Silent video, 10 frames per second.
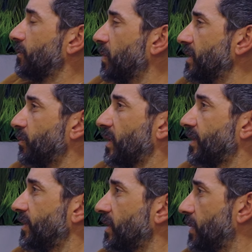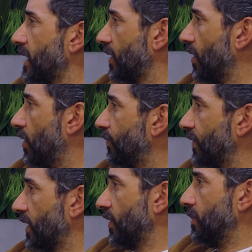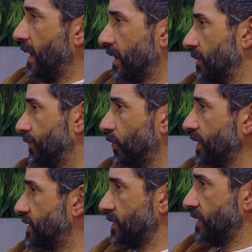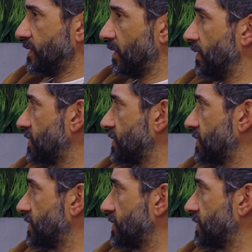when I think about golf and I go back, I'm 42 years old.